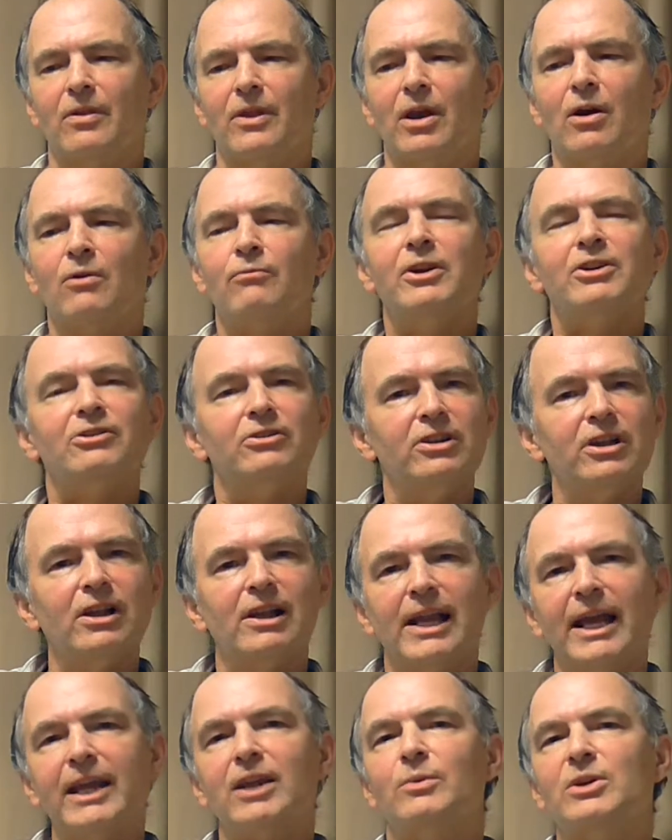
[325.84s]
They are written in
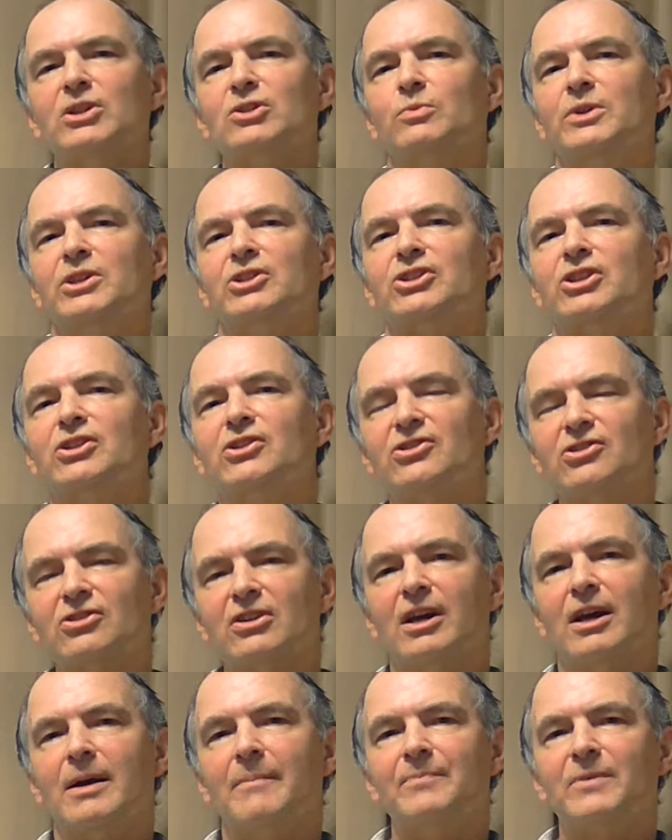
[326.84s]
a language which
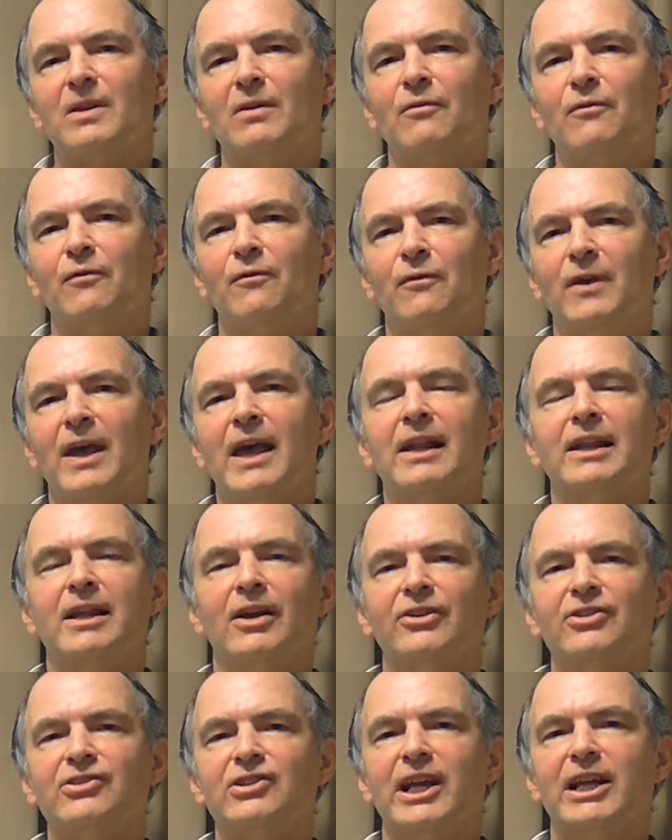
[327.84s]
is fairly
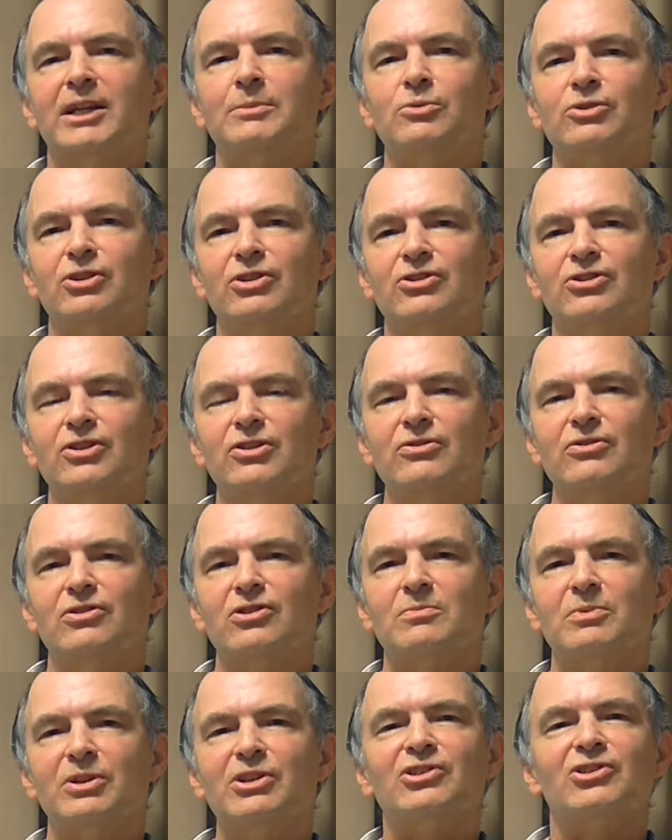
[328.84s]
understandable to
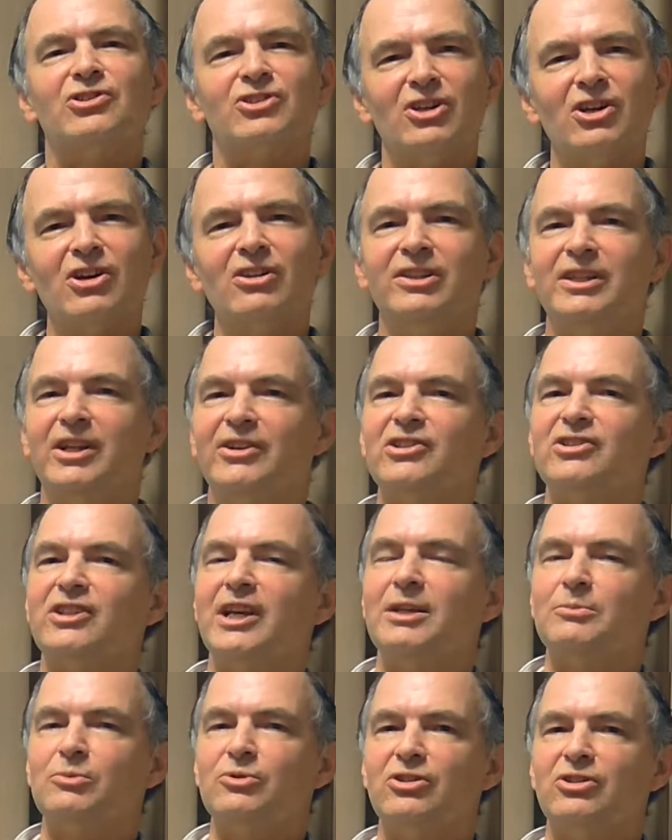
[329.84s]
students, but is certainly
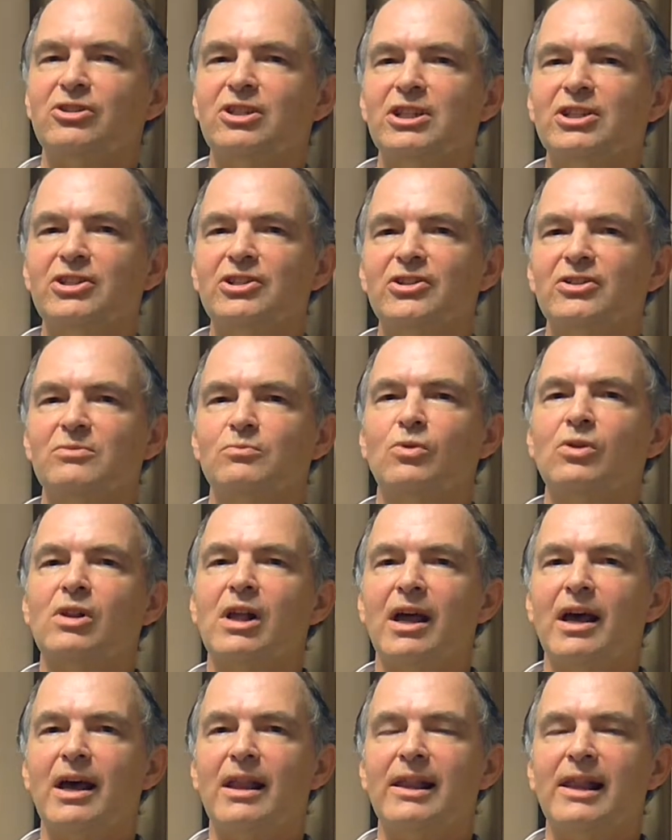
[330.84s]
understandable to teachers, and
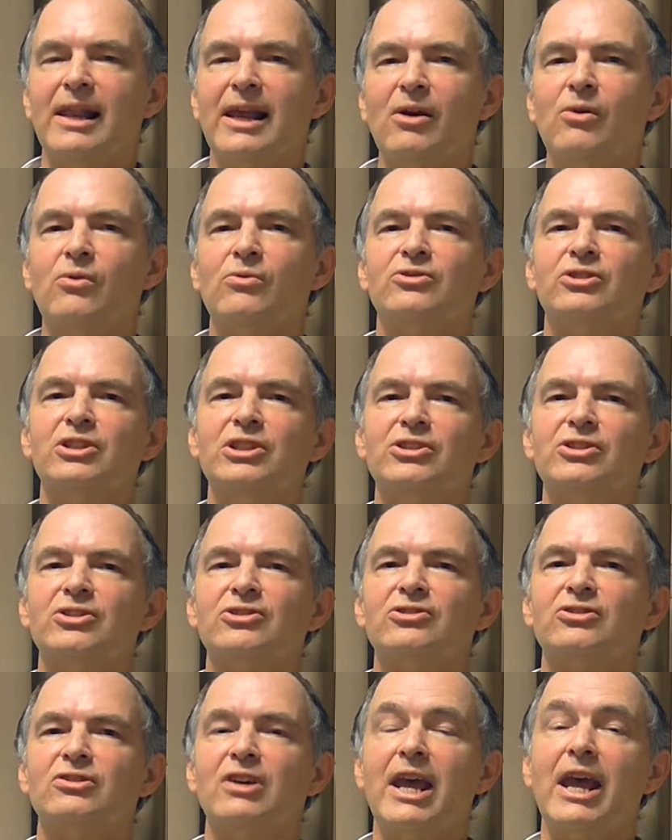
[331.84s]
will allow
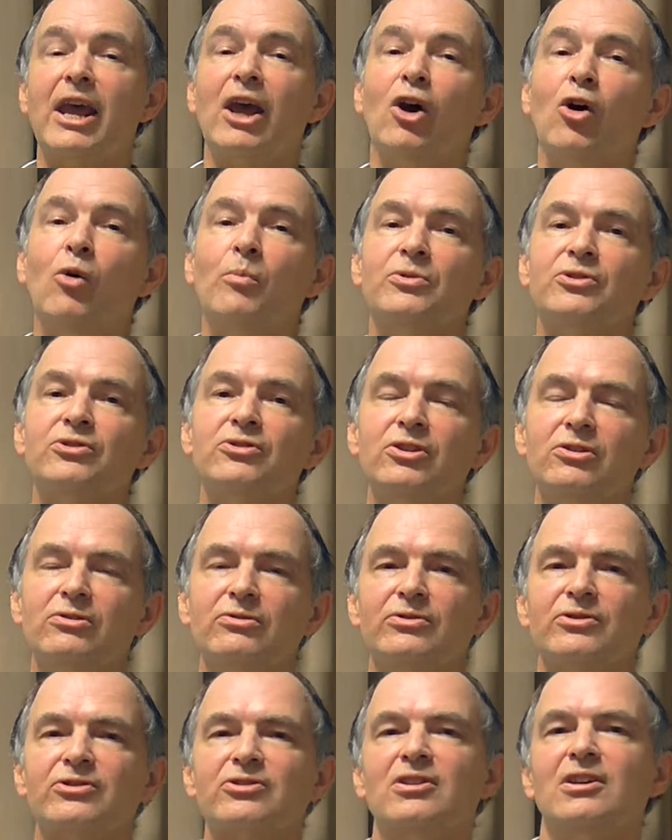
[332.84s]
teachers to help
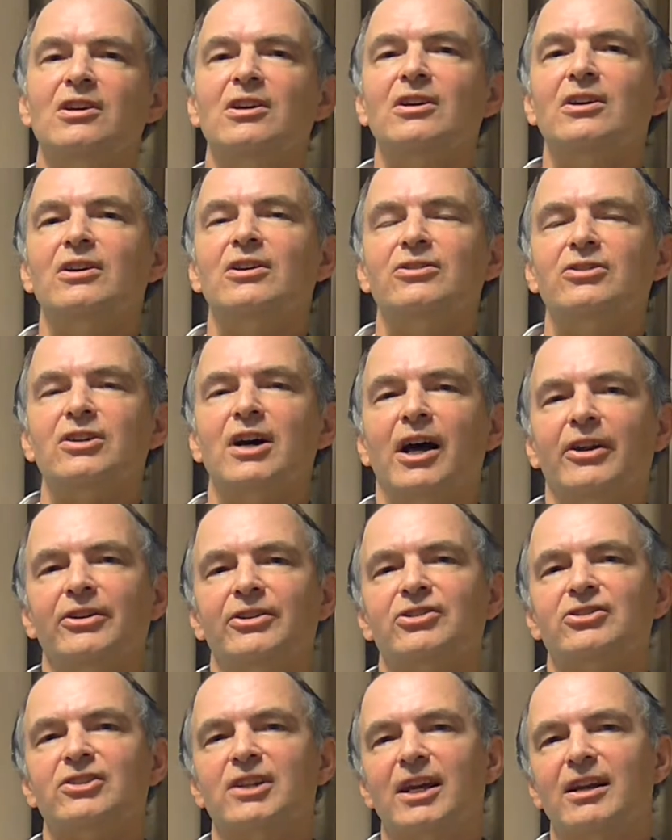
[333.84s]
students to
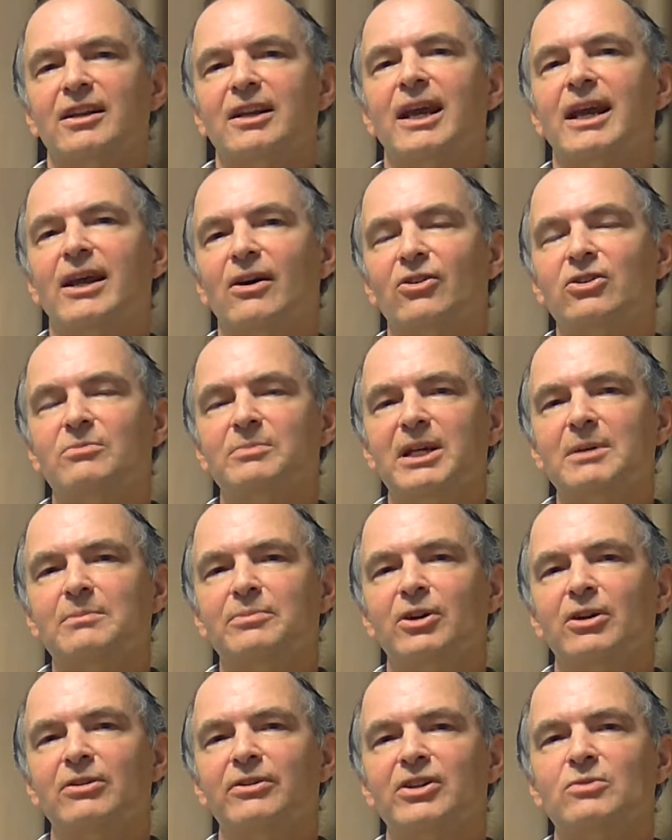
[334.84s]
understand how to make
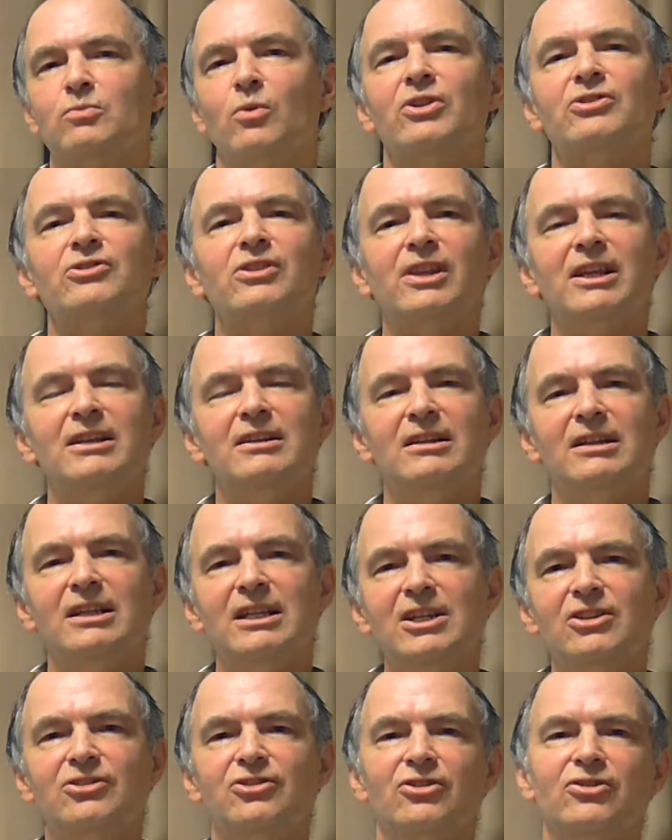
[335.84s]
progress. What is it they
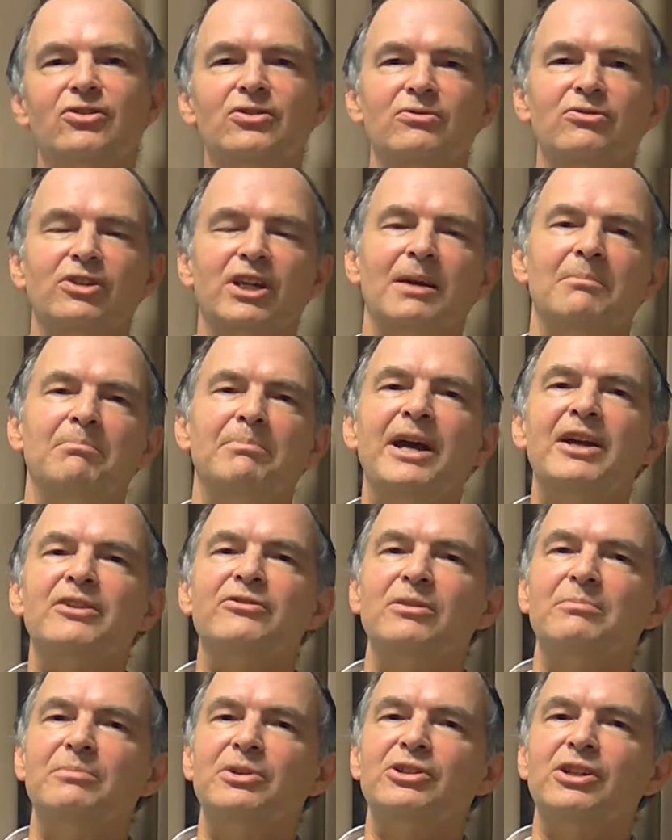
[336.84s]
need to do to get
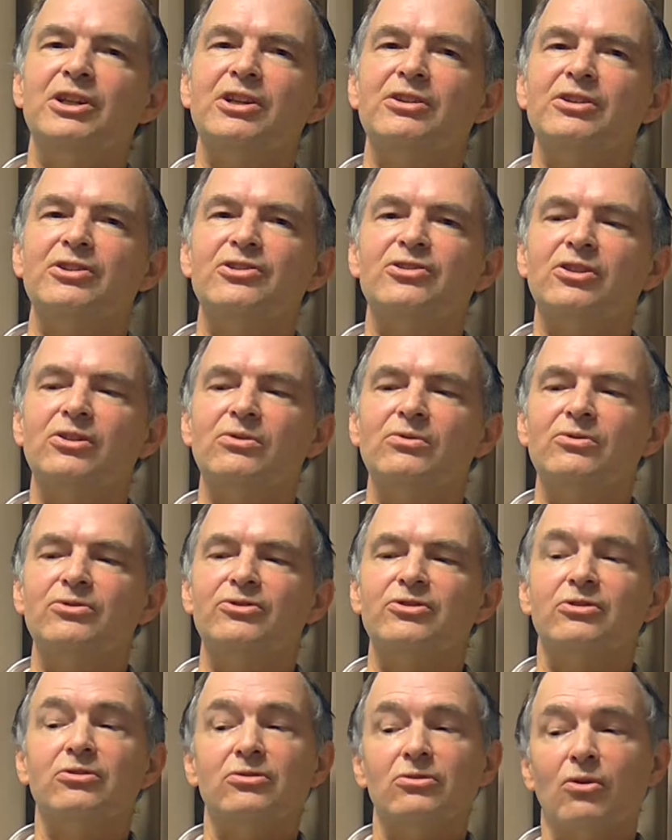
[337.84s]
better in particular
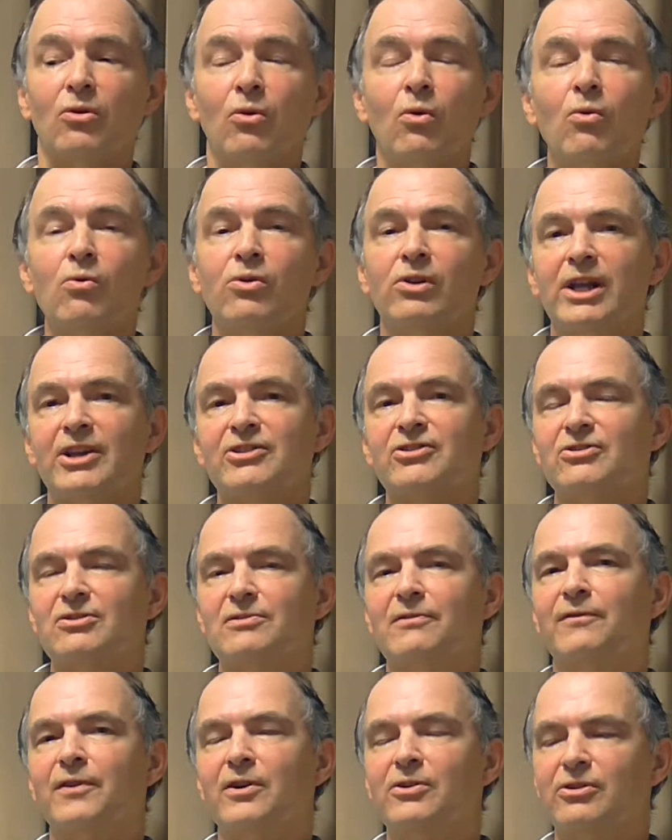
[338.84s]
skills? And all the lessons
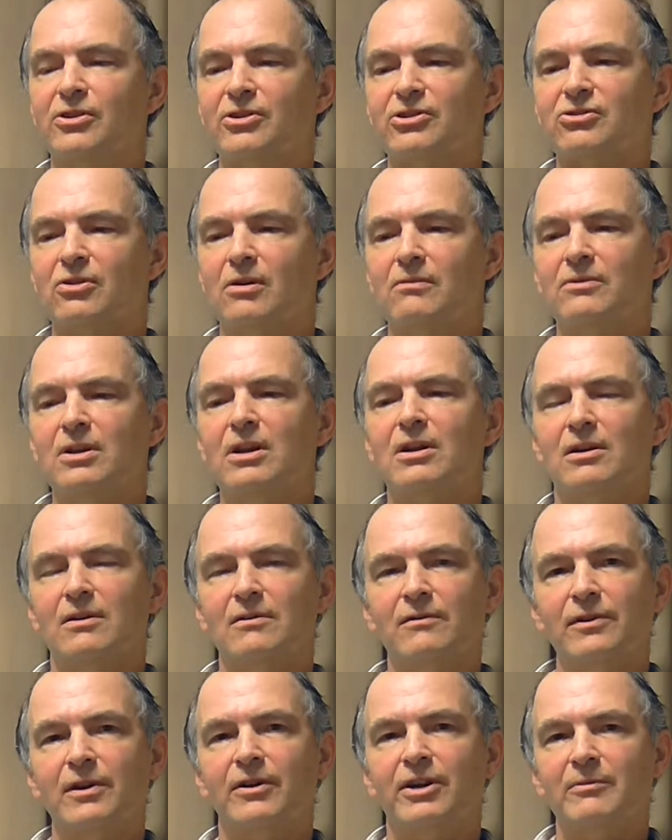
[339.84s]
are focused on
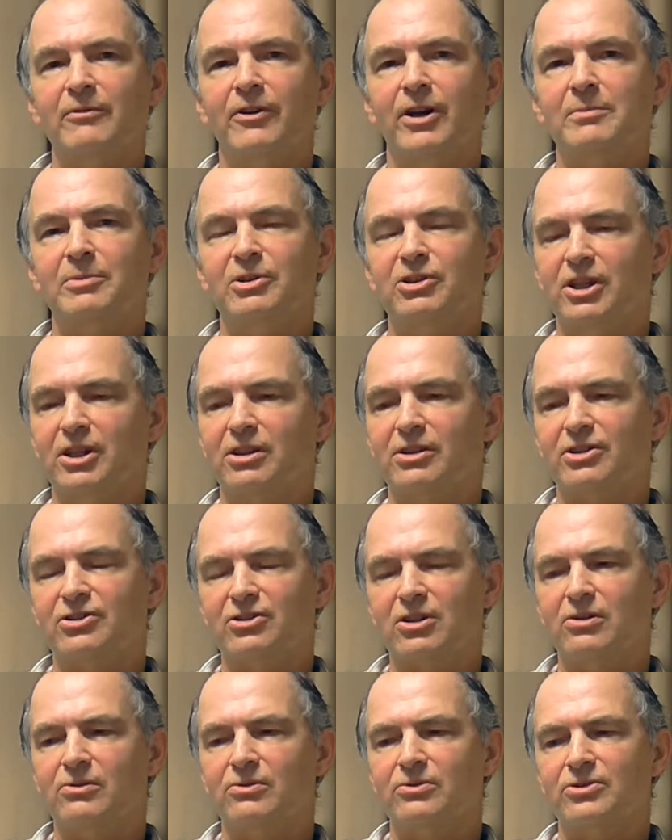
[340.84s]
very, very particular
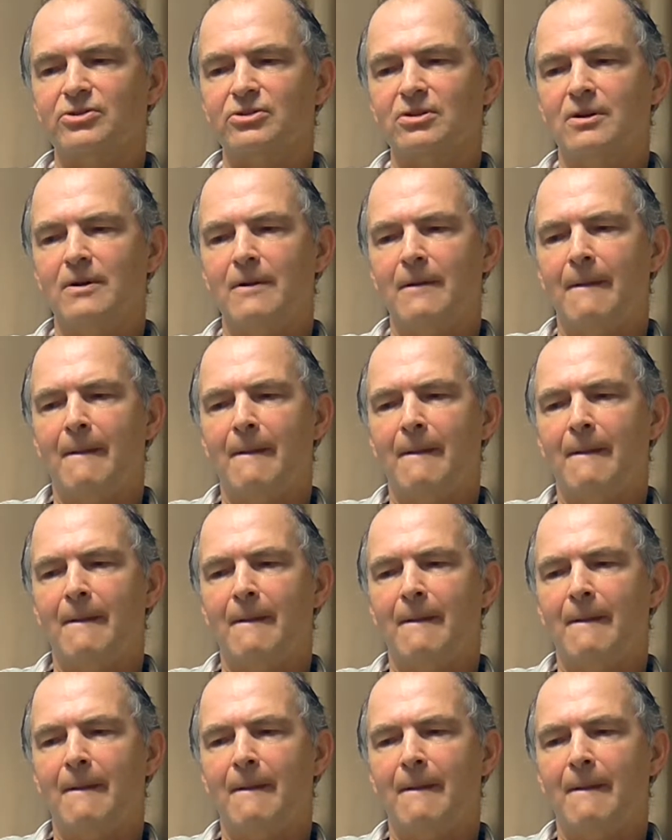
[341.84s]
skills.